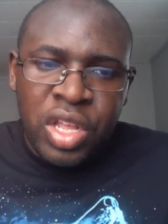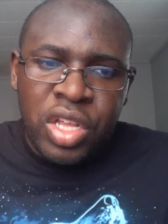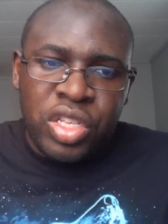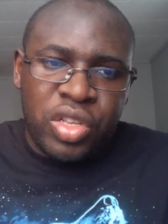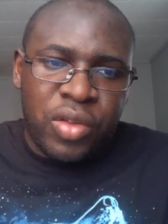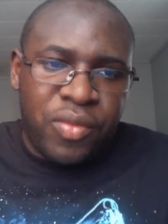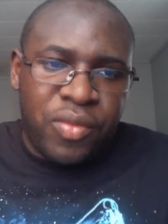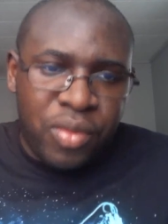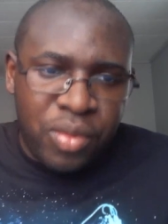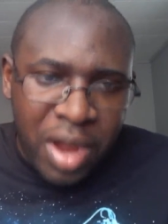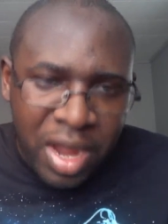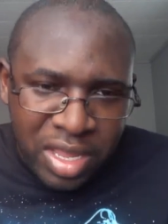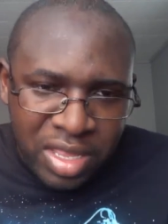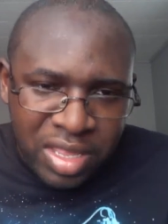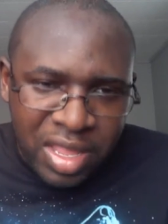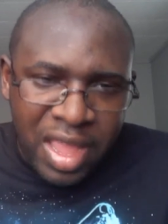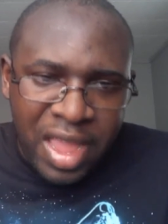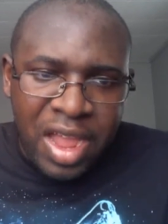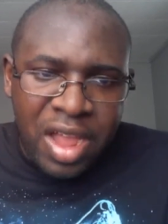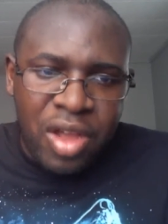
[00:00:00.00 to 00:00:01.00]
So for right
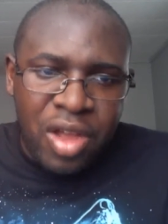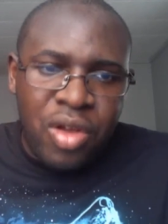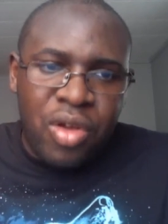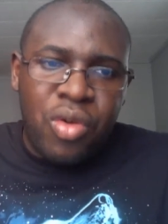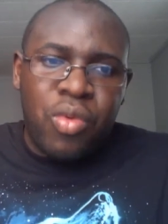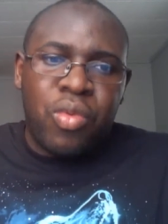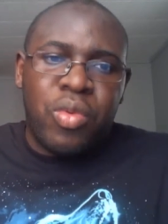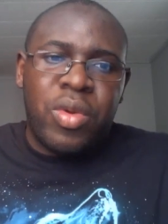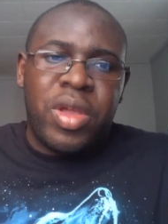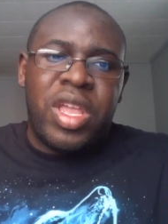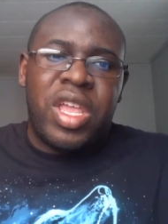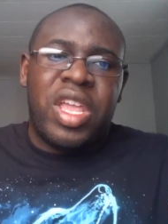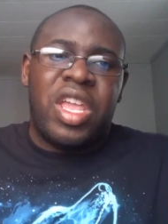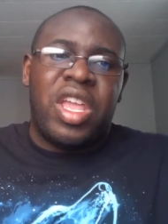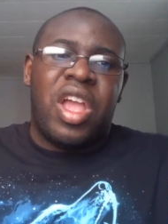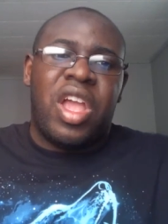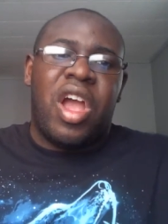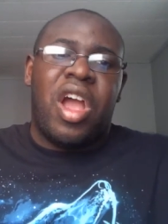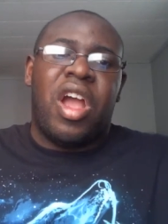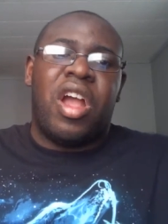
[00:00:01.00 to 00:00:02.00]
now,
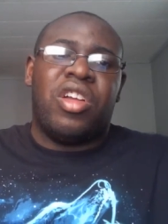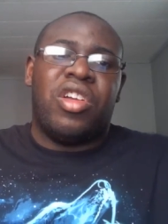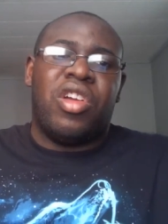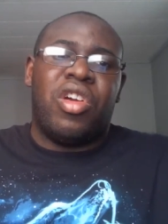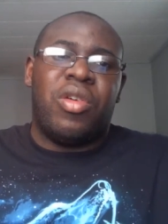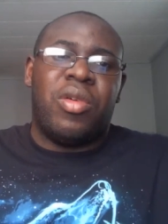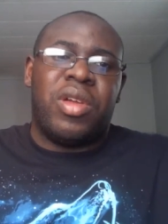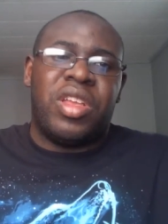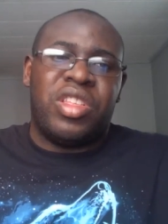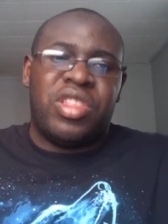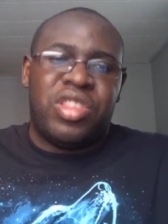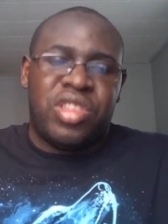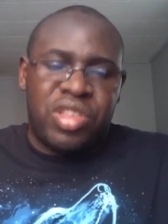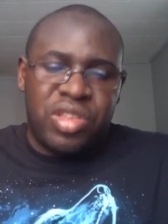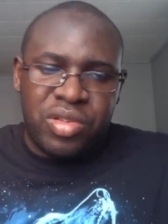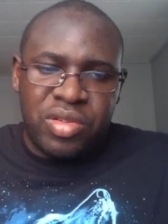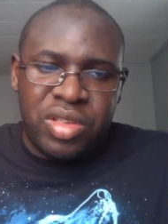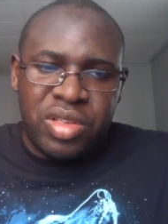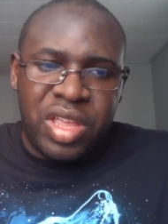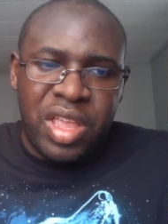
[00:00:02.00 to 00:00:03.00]
we are going
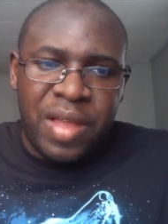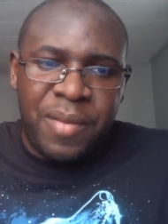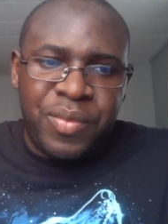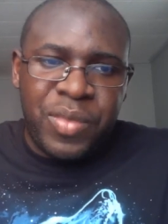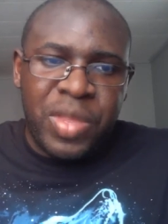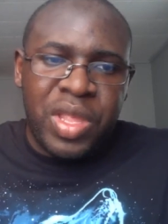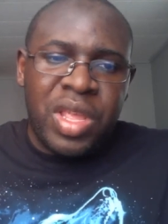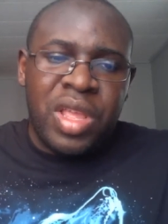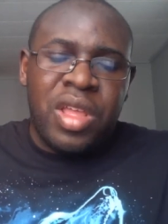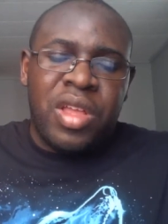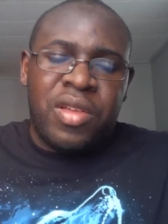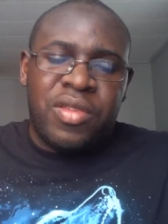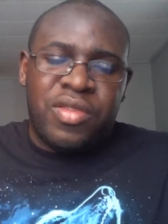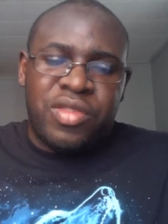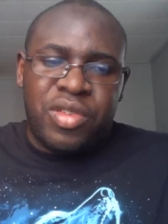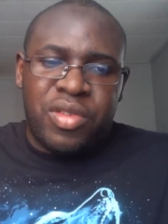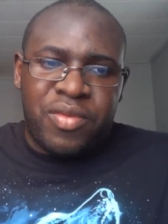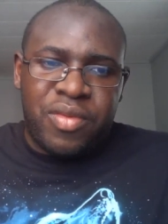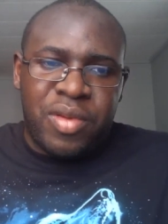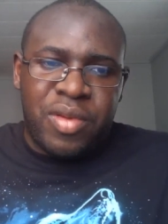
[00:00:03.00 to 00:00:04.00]
to yep.
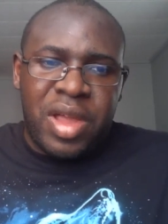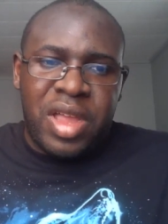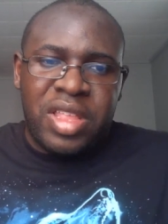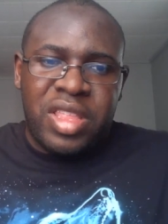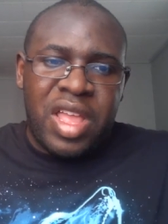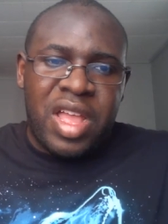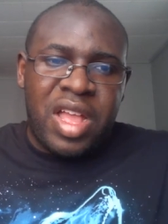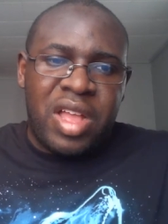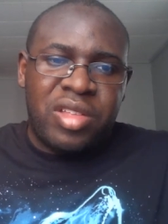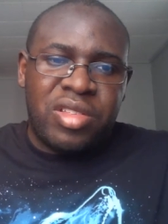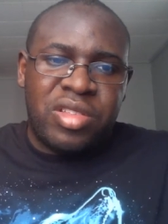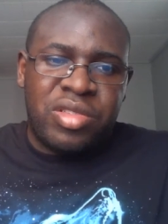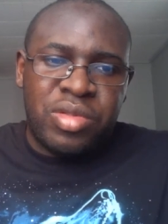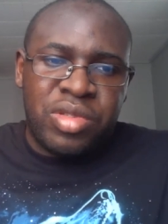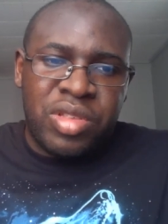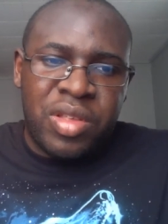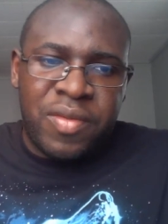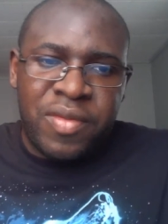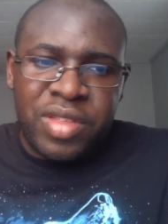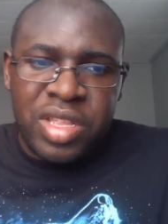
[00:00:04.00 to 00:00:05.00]
So for right now, this
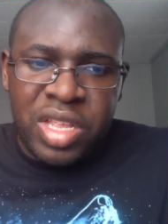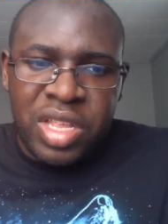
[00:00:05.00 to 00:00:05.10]
was it for